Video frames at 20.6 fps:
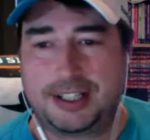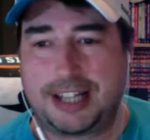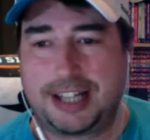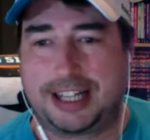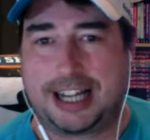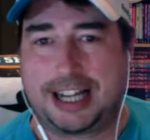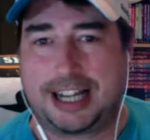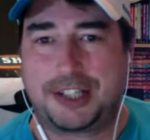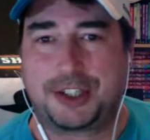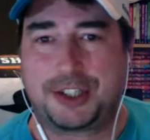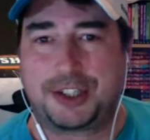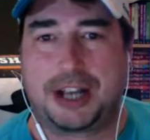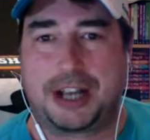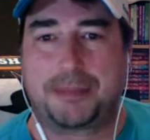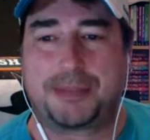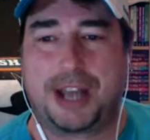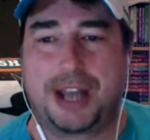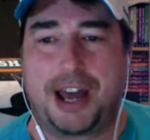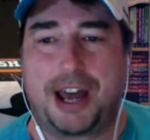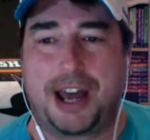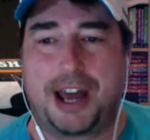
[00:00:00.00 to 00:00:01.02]
I think I
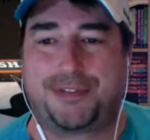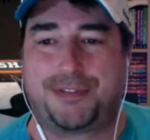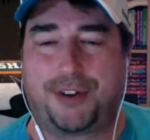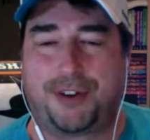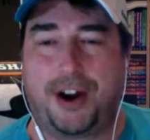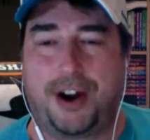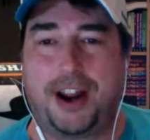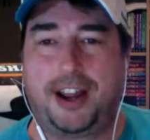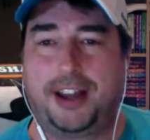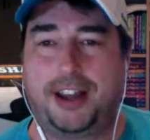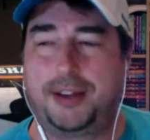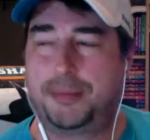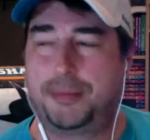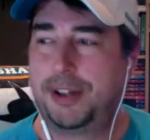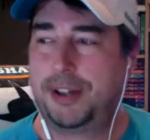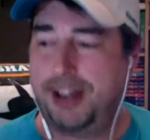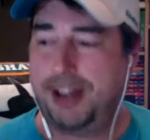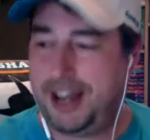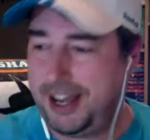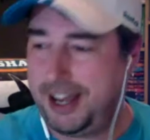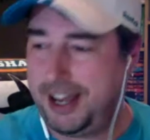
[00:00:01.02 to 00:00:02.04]
stepped out of frame
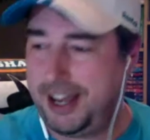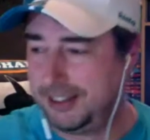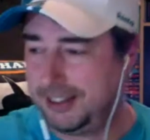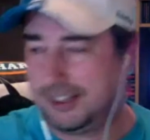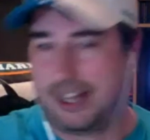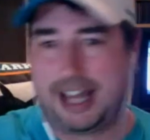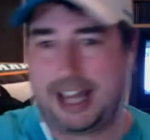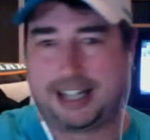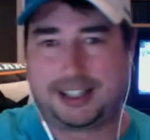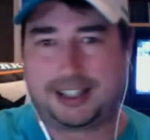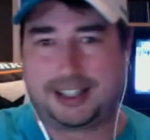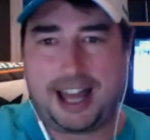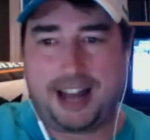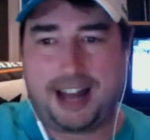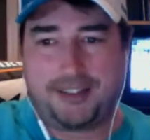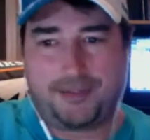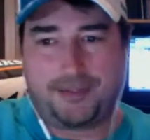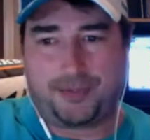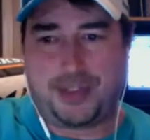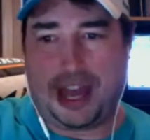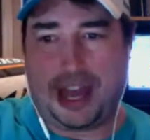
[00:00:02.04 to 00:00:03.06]
and like
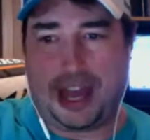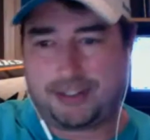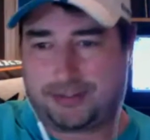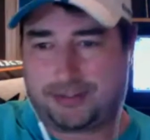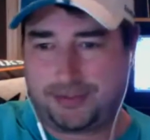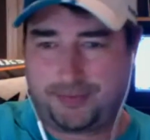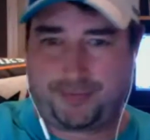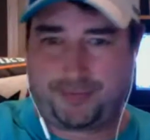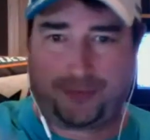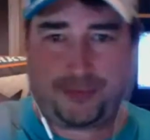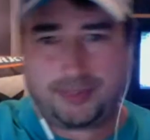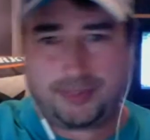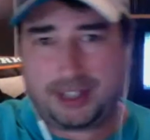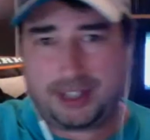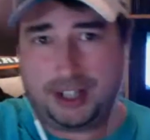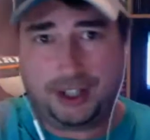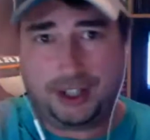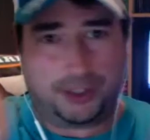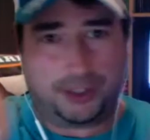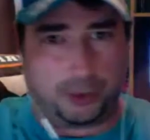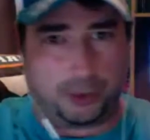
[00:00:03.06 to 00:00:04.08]
that
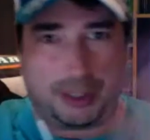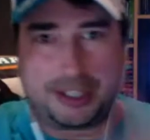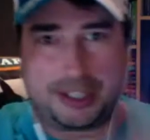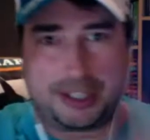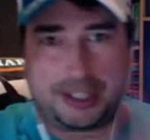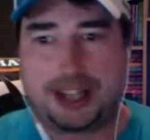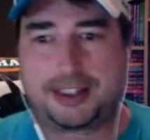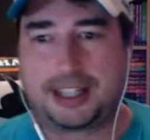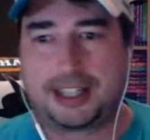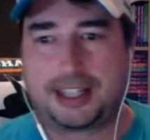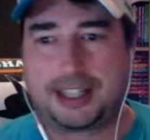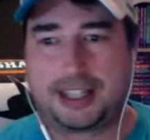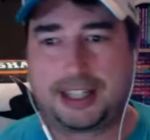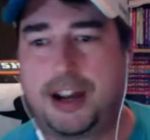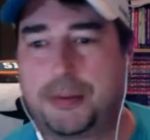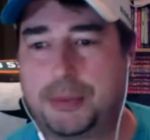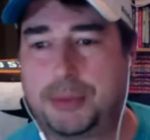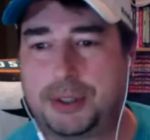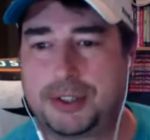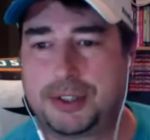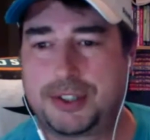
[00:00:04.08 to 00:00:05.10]
reset the
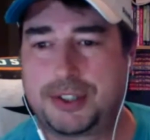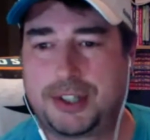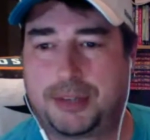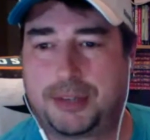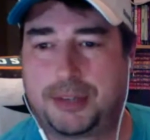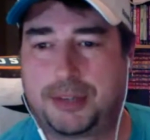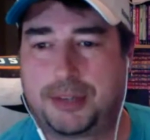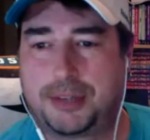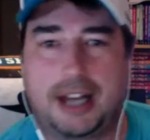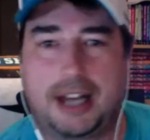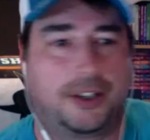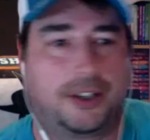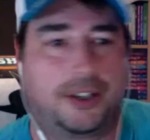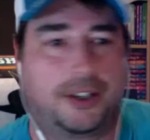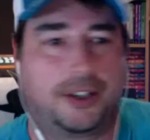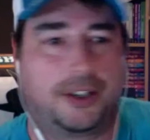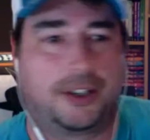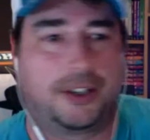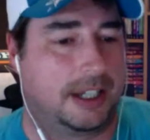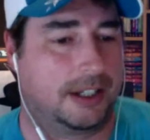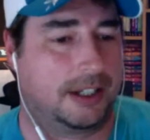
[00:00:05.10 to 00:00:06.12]
camera or something. I don't know
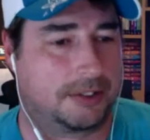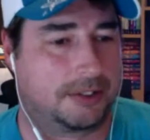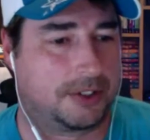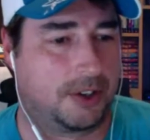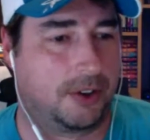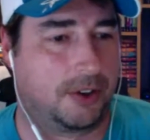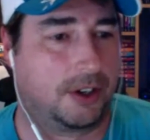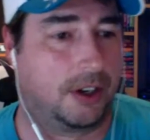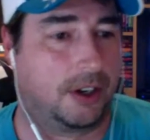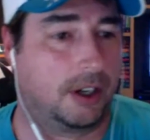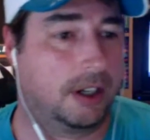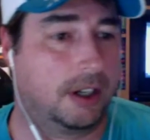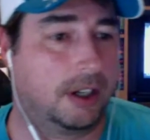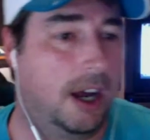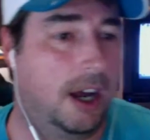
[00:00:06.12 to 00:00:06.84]
what the hell is going on.